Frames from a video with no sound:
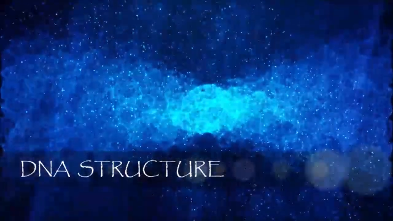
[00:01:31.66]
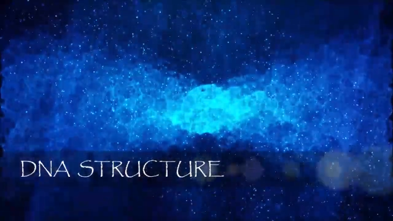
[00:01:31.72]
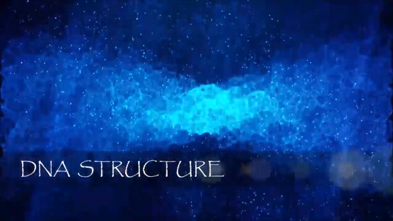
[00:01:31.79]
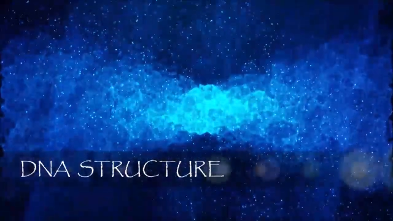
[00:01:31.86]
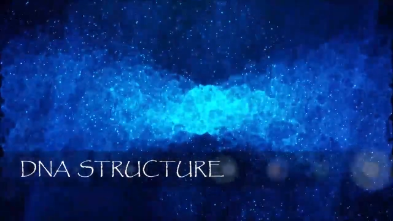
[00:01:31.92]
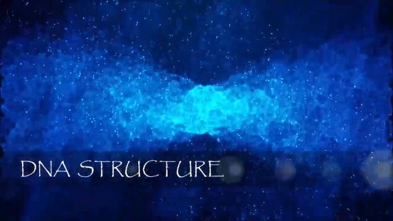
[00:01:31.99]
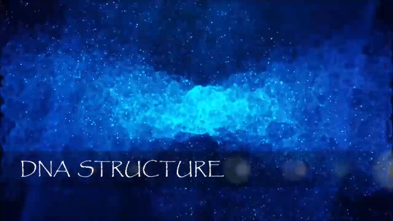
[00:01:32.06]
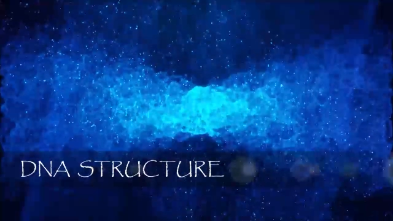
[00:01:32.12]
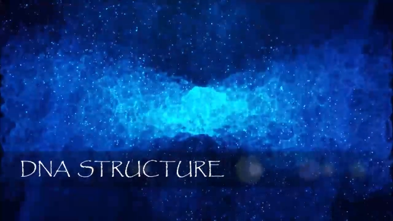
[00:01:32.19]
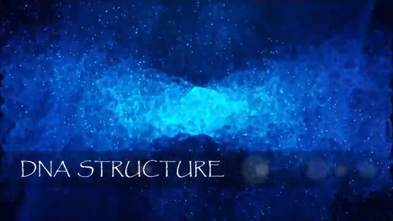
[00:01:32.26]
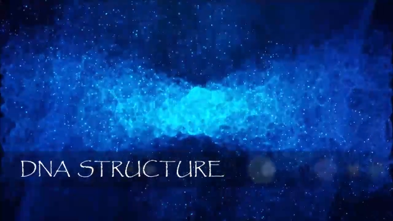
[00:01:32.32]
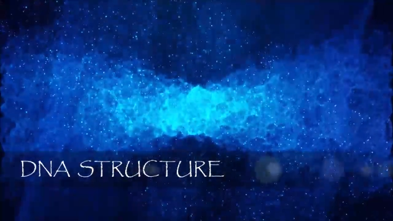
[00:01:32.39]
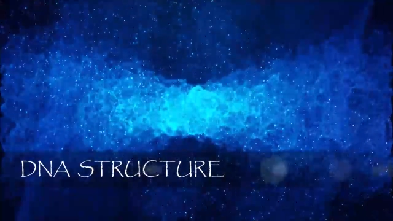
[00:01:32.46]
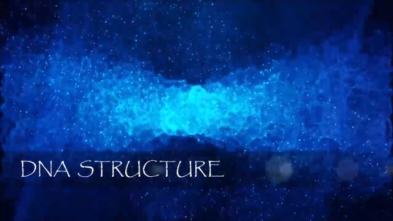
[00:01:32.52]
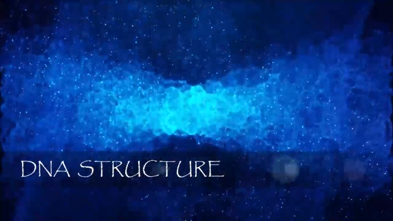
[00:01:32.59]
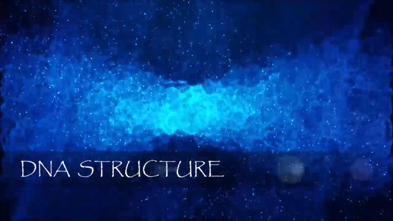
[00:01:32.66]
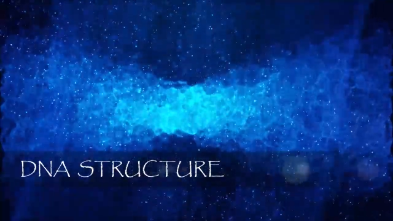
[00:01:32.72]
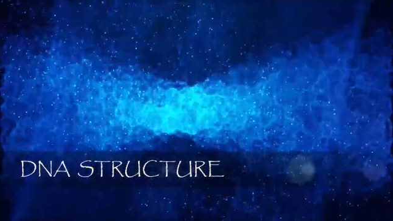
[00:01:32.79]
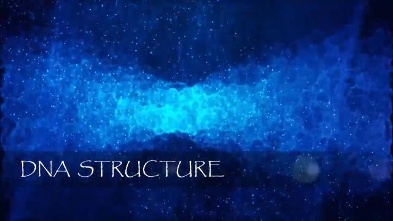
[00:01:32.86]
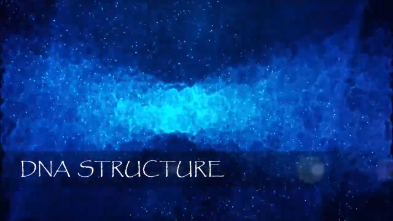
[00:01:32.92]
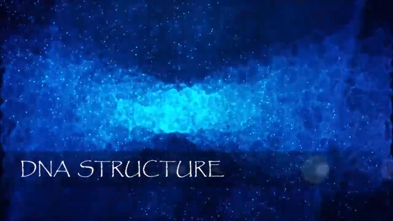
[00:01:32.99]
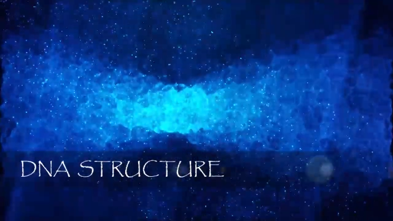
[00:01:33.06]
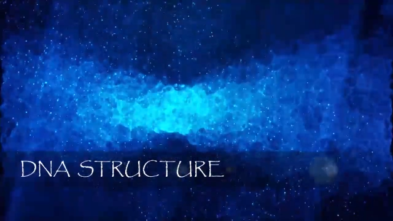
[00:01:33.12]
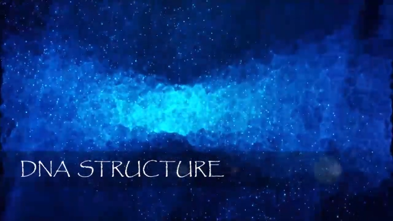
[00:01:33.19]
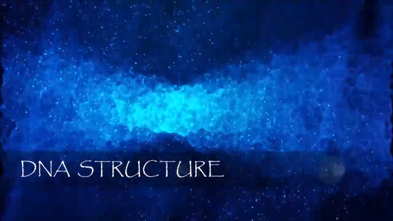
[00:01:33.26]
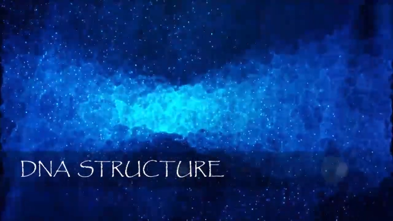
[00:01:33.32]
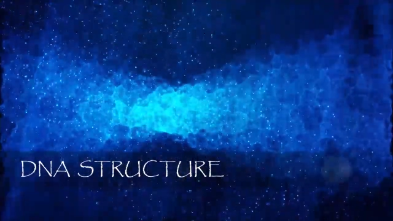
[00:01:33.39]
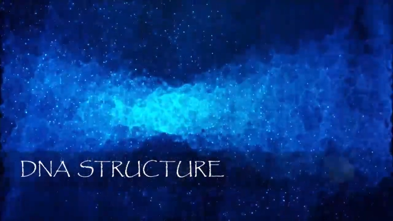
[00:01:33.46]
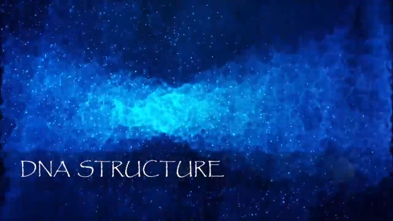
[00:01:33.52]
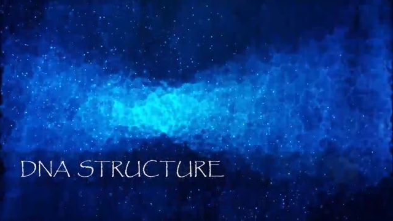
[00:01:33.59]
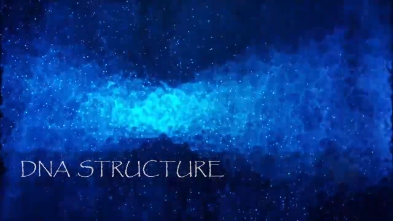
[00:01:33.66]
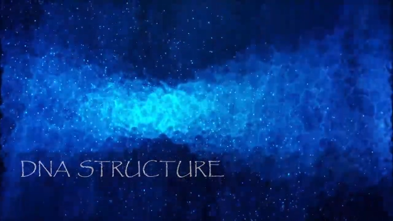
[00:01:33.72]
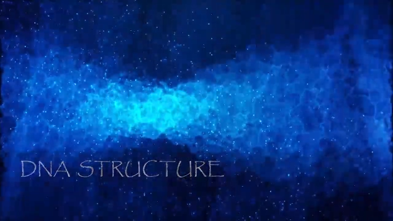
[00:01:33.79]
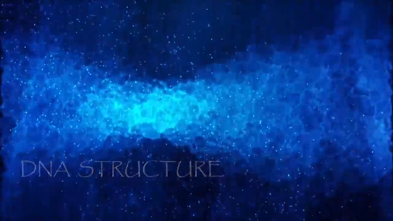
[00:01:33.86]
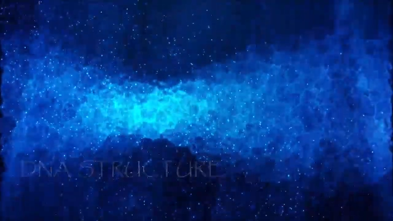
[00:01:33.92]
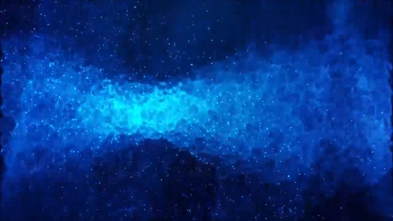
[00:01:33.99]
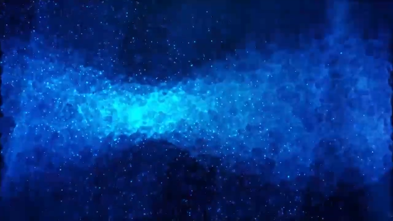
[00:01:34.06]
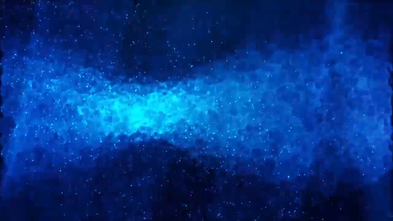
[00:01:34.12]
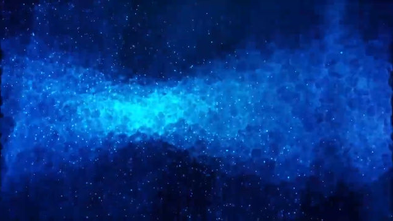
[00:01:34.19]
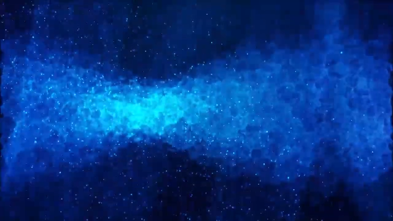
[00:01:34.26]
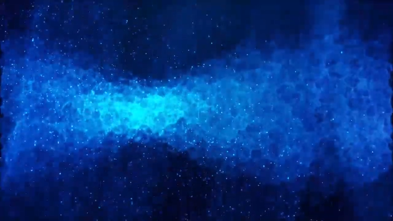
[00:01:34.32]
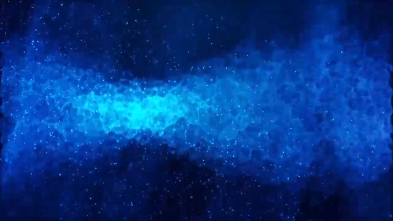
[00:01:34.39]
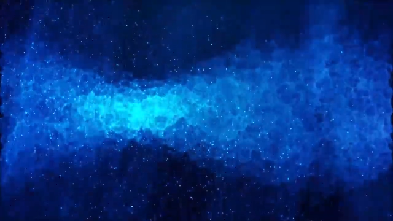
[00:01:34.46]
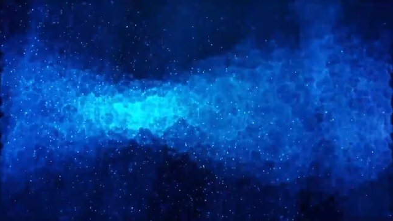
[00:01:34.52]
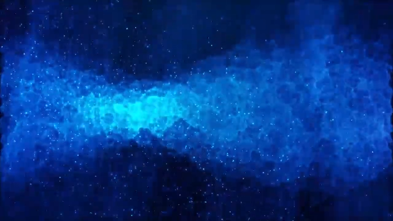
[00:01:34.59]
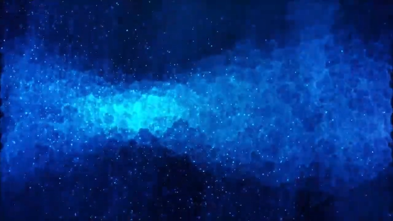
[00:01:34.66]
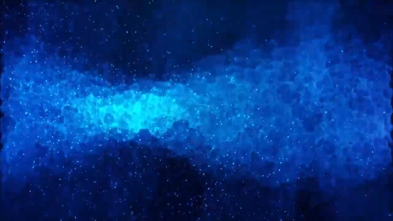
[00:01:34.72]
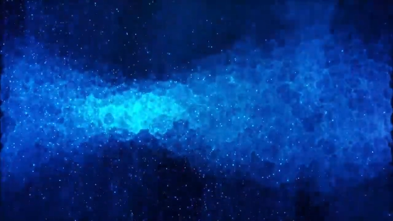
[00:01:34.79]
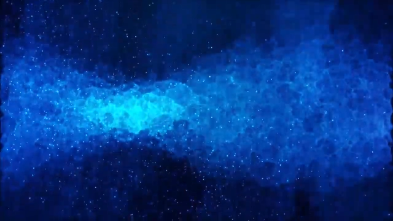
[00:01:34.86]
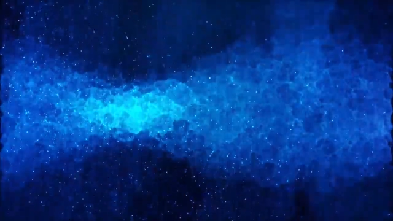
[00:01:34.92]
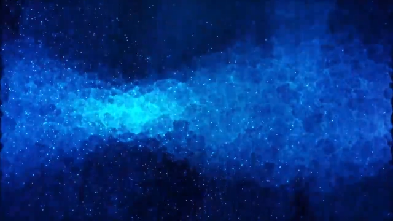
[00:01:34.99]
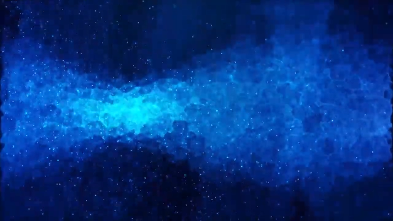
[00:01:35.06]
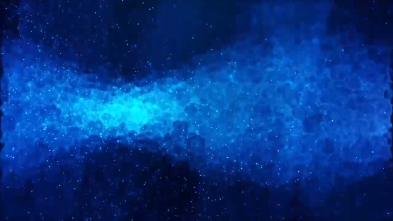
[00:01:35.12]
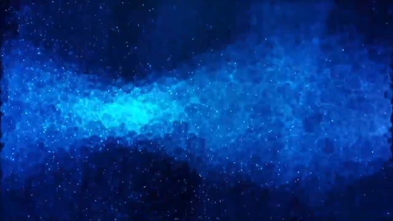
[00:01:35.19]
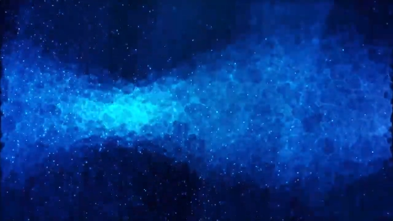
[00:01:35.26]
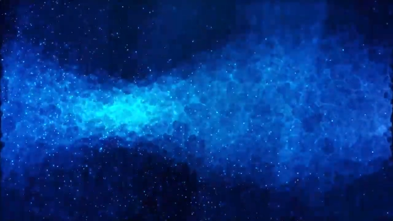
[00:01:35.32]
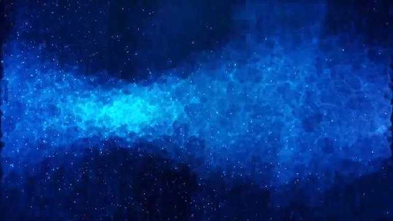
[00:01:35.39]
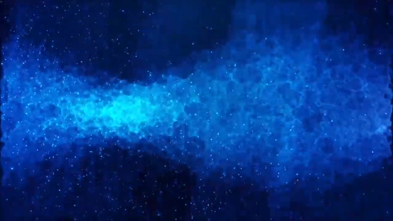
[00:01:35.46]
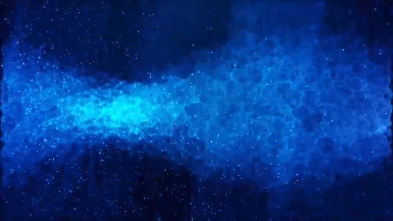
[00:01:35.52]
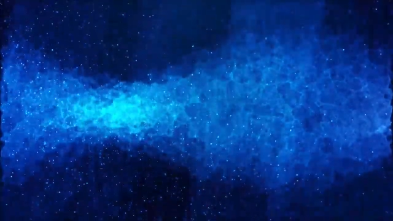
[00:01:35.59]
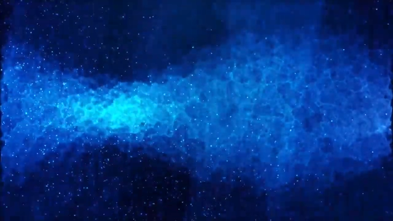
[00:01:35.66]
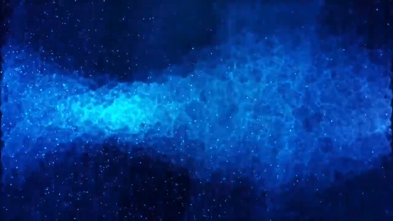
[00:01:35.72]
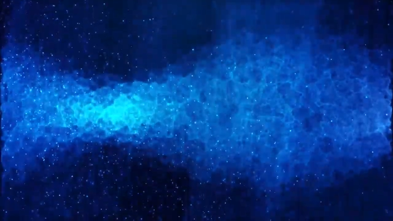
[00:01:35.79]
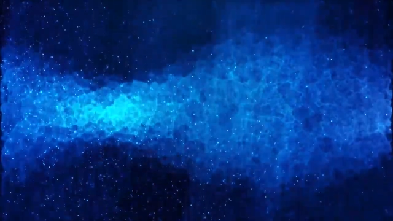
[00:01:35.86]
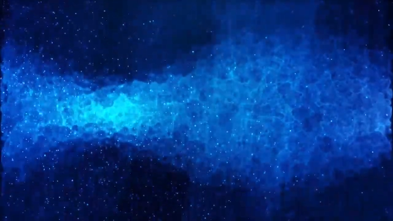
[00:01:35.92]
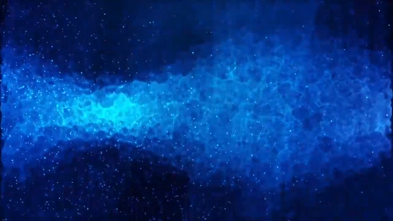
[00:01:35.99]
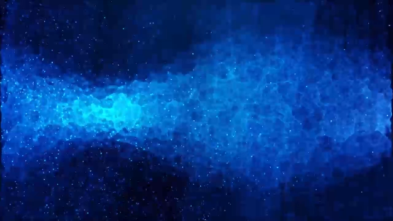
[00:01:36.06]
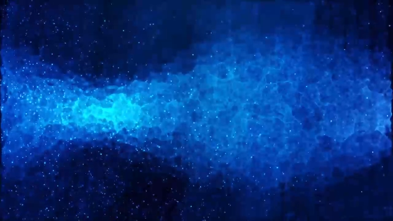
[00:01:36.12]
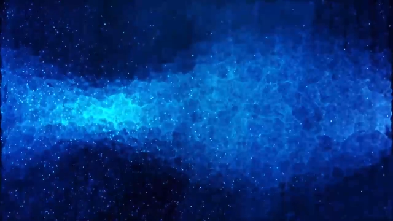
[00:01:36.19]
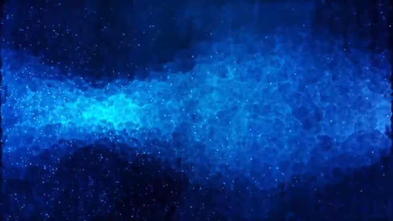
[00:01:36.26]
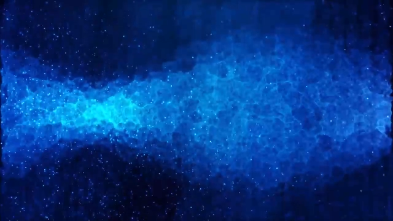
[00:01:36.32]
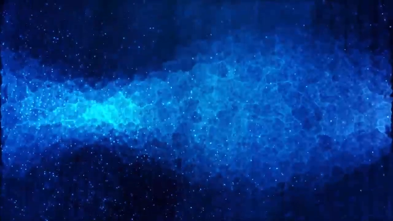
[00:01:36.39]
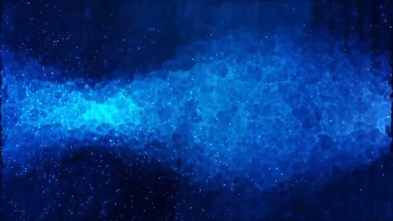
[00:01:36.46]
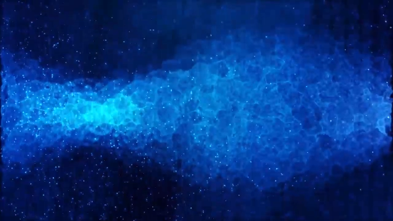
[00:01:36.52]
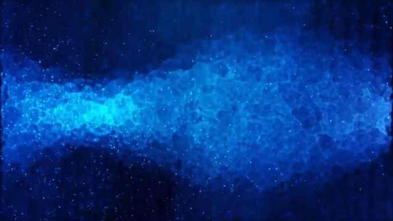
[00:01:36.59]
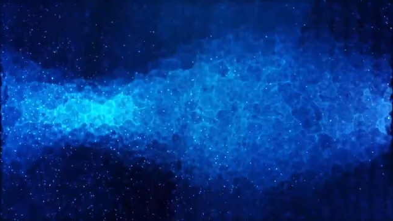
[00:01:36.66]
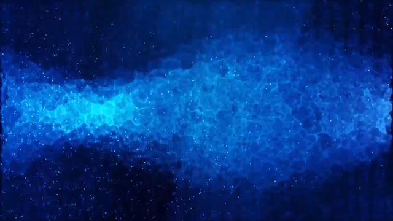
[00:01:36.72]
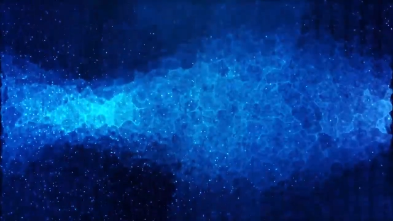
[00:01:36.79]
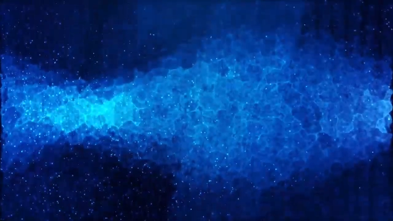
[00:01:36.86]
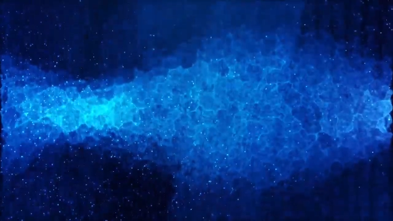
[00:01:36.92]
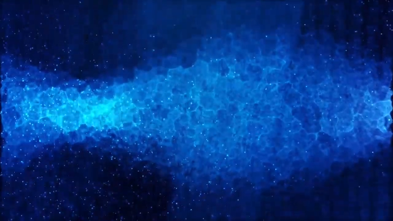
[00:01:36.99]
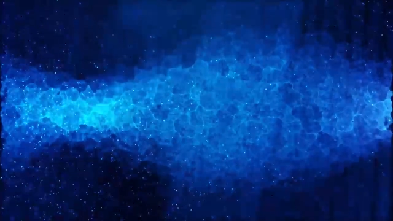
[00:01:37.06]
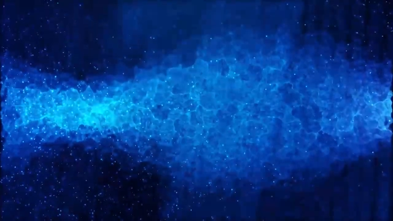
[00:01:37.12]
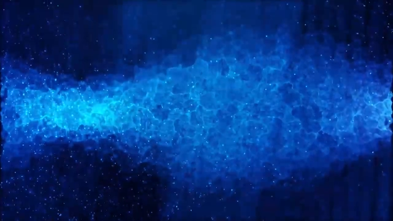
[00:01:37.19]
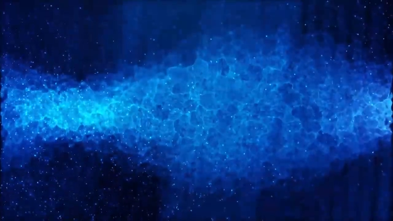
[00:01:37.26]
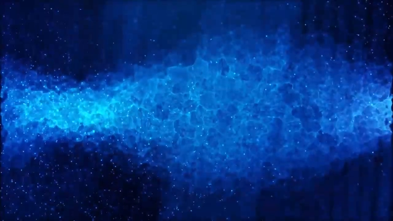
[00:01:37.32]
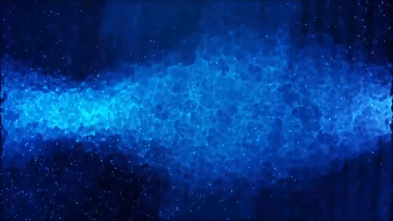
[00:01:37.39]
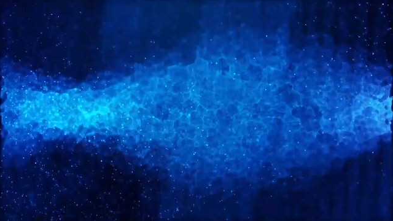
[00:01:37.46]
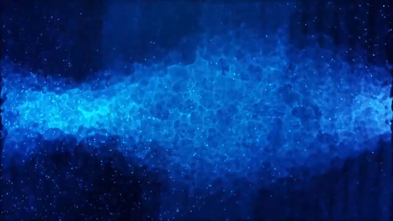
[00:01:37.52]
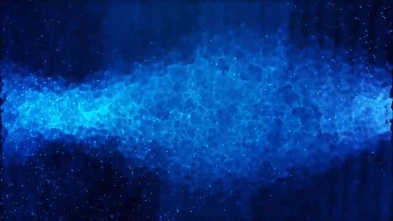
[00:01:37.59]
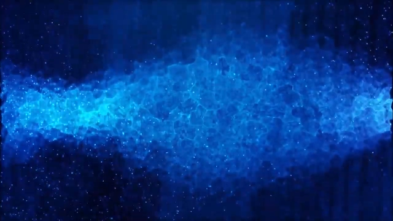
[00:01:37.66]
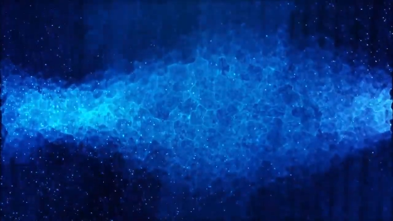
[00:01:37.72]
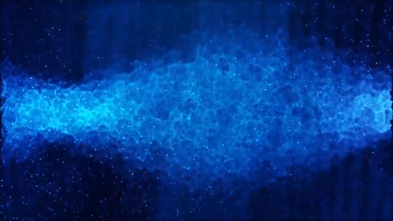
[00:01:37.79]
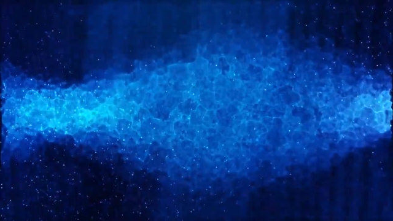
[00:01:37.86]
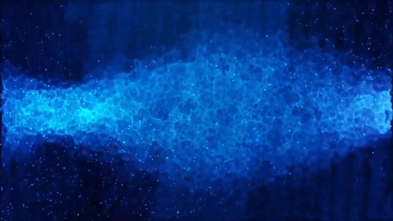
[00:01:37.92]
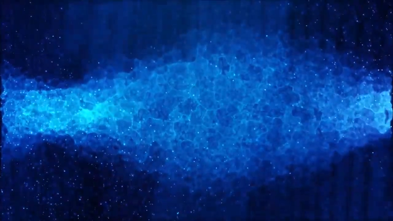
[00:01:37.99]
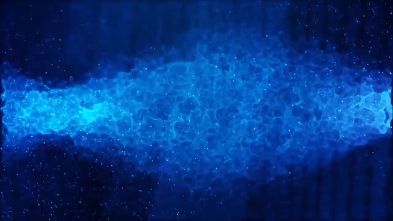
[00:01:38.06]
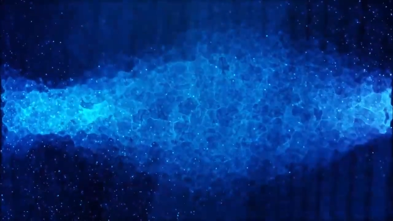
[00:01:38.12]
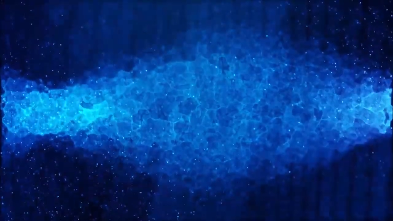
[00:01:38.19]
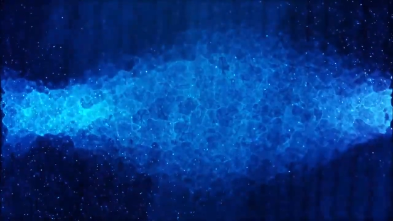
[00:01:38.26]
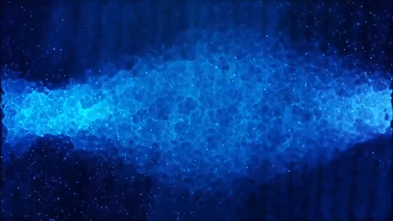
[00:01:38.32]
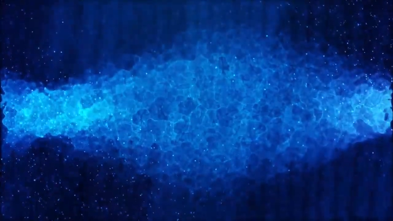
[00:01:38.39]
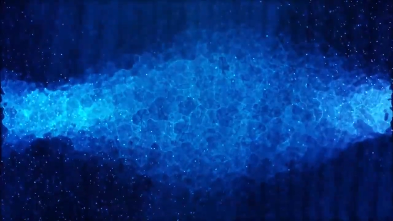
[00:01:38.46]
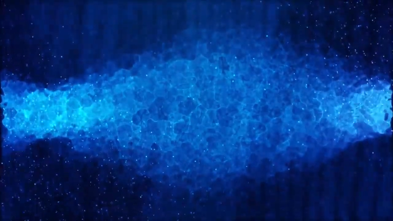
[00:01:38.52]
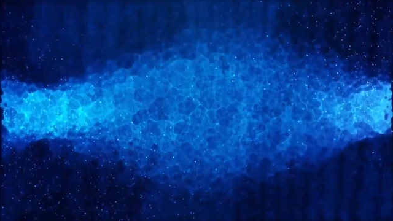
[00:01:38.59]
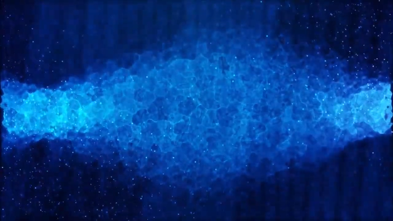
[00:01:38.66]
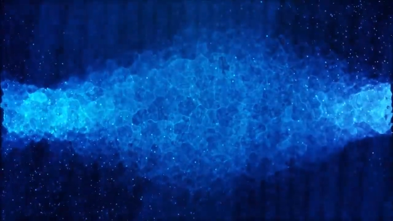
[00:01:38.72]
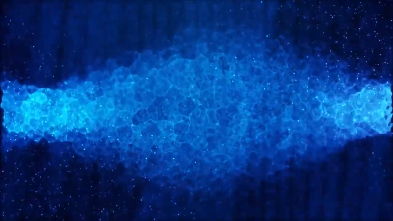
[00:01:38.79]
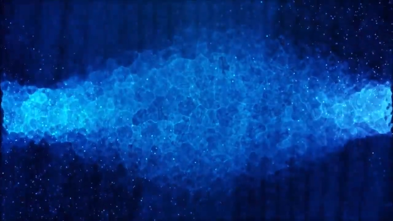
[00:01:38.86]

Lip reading: No face is visible, so there are no lips to read.